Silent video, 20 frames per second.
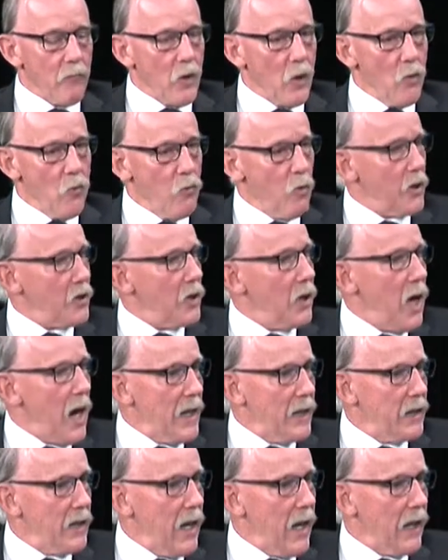works in
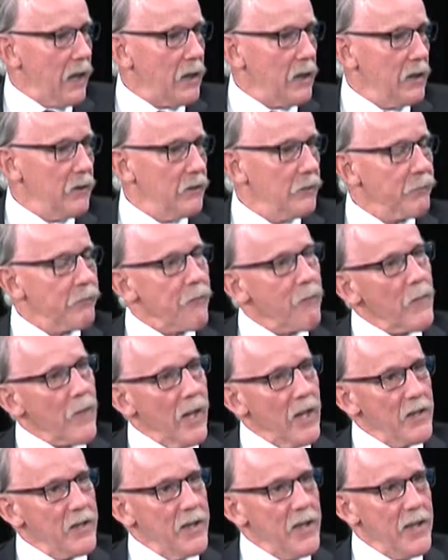high tech, and
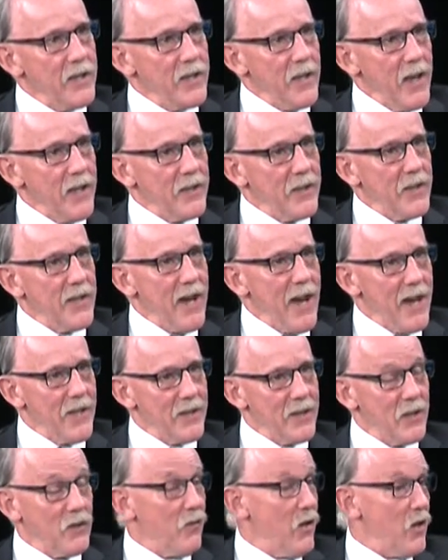as he says, he
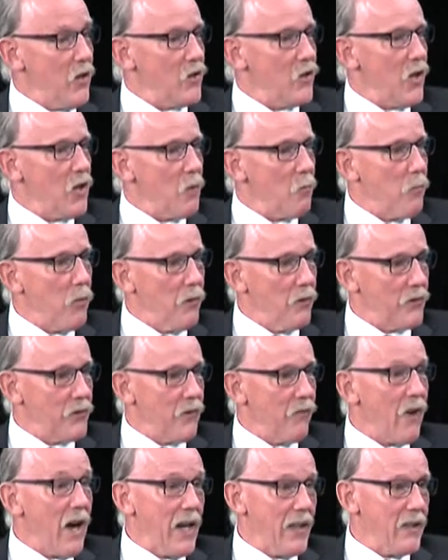has his fingers on the pulse
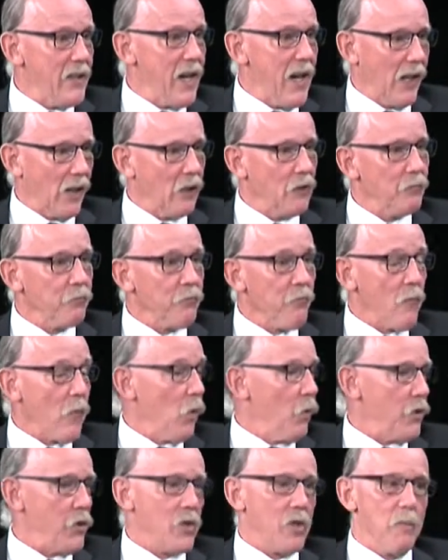of high tech,
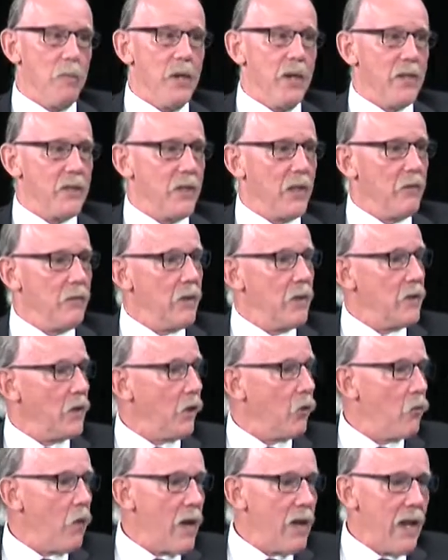which to me is a
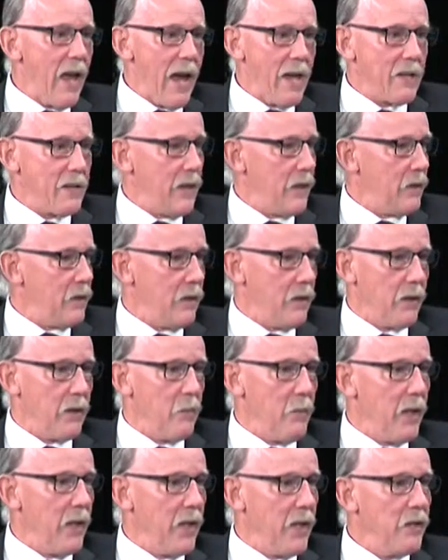great asset to the
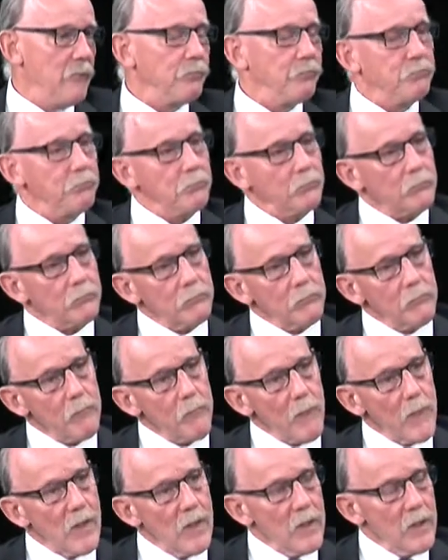committee.
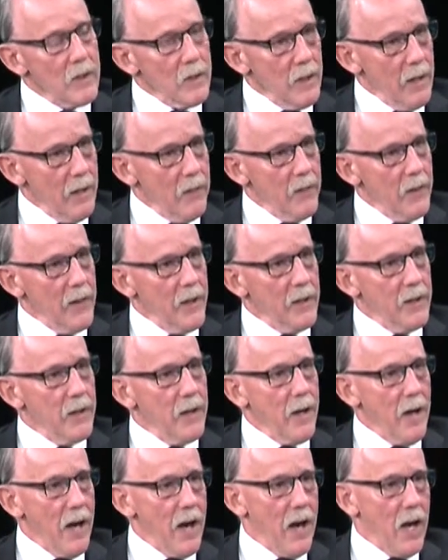And
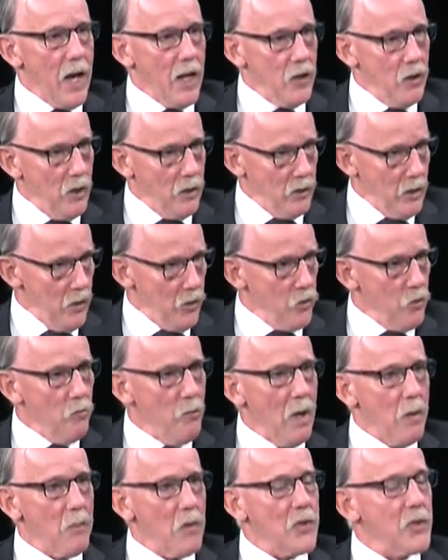then another new
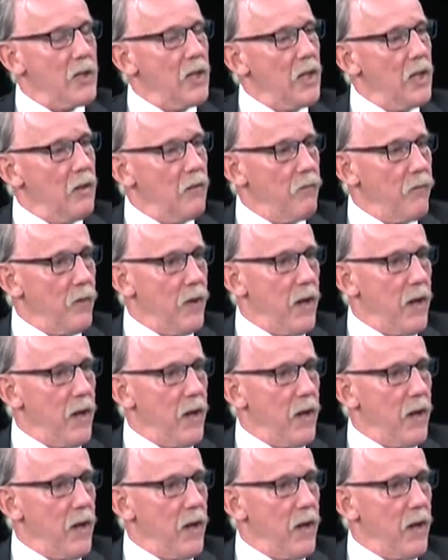member, Steve